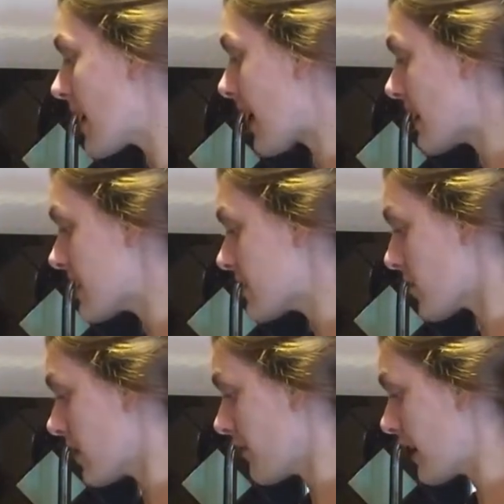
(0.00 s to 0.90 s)
make any
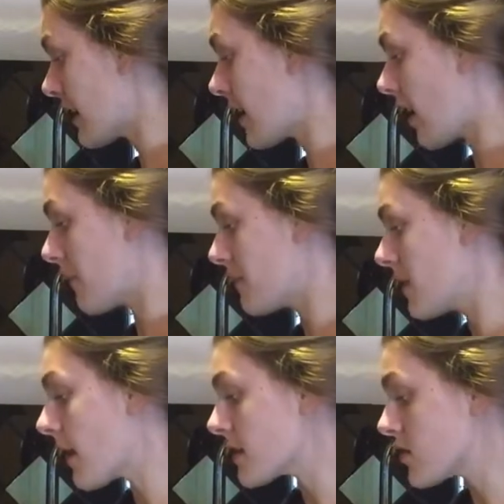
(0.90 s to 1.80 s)
sort of income.
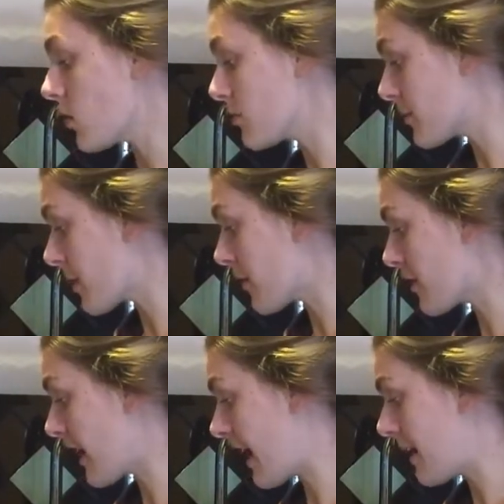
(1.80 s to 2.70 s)
Puck's older
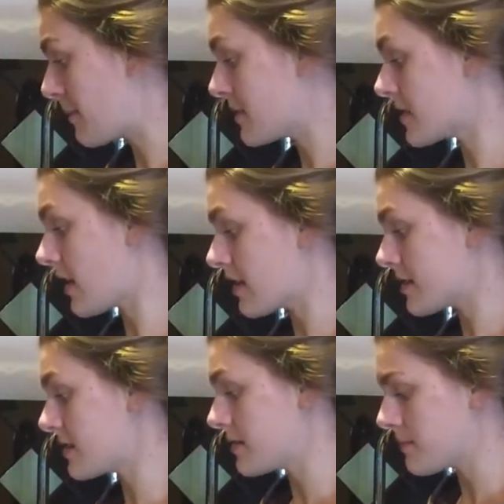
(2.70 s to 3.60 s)
brother Gabe
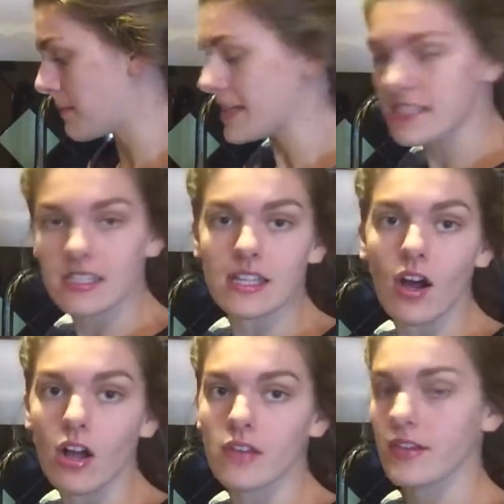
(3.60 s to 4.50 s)
does
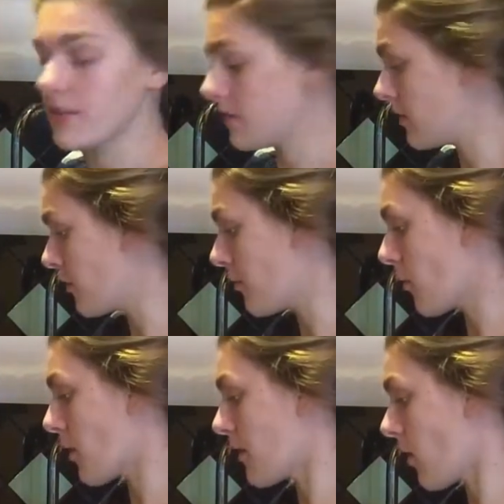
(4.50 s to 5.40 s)
basically all of it
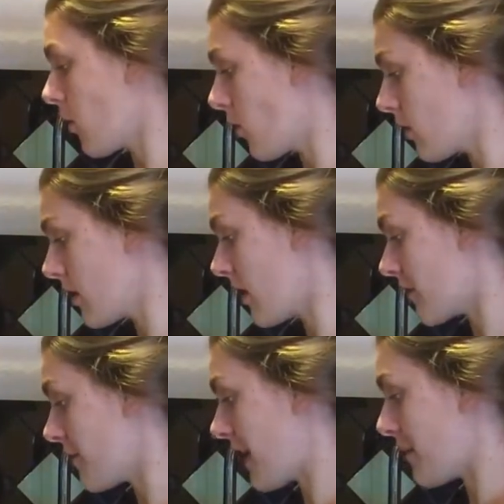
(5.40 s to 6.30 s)
for the whole
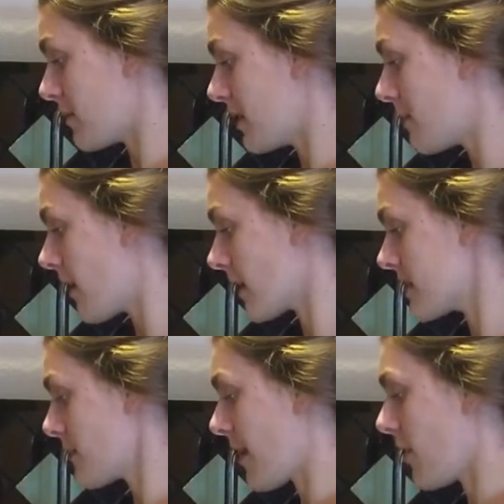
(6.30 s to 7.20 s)
of the family. Puck
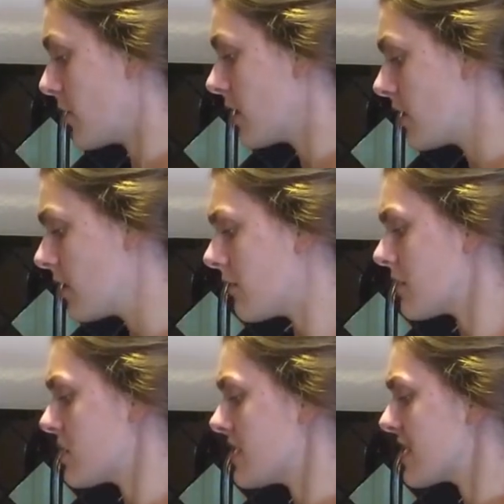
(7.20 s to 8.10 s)
is about, how
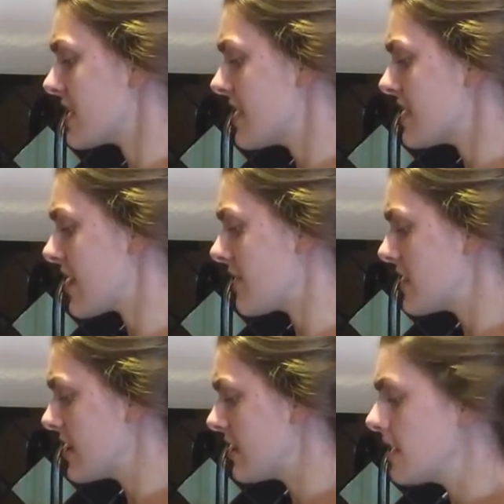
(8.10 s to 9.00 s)
old is she, 16,
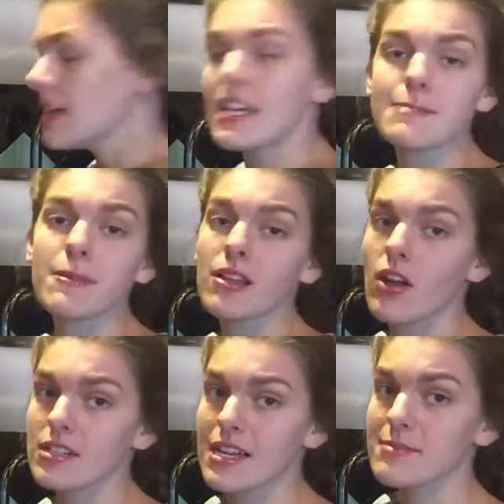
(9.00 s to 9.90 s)
17? It's been a
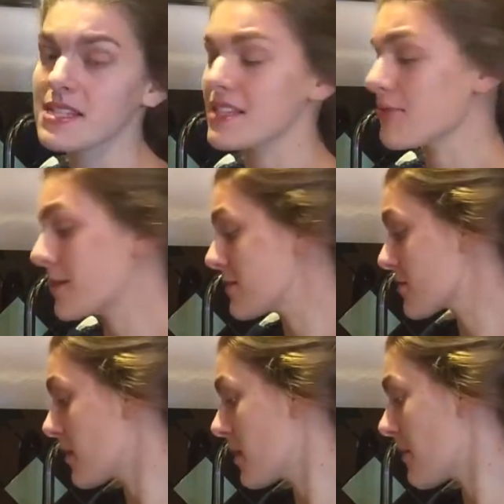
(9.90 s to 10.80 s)
long time since I've read The
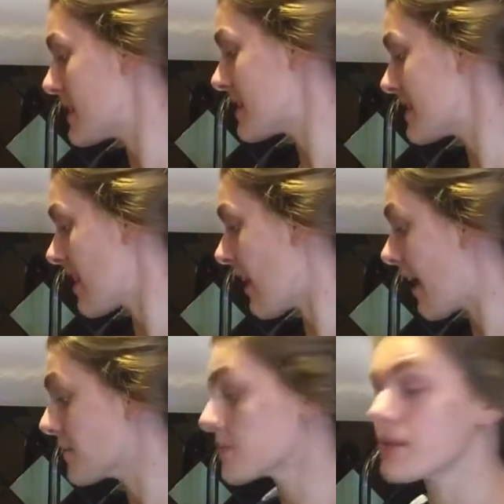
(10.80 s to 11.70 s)
Scorpio Races. I'll
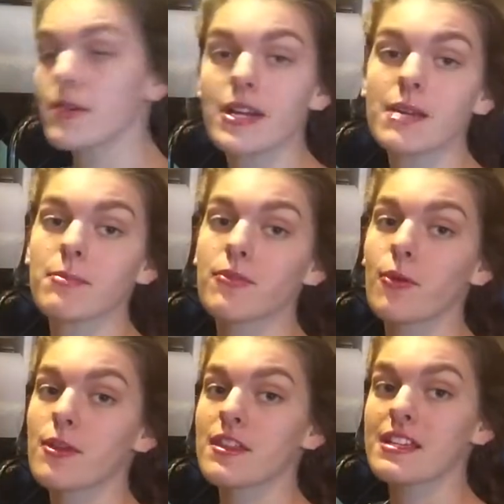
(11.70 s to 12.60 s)
have to reread it
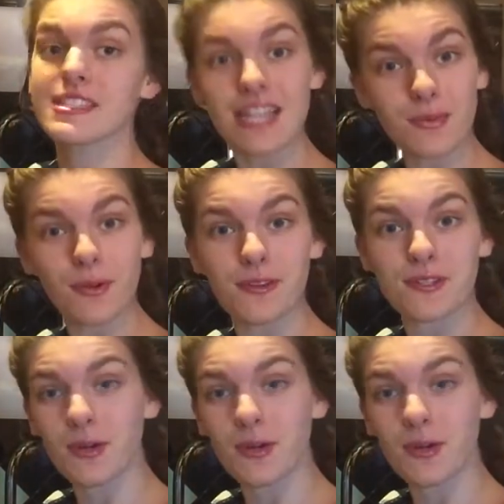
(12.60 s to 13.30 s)
before the sequel, The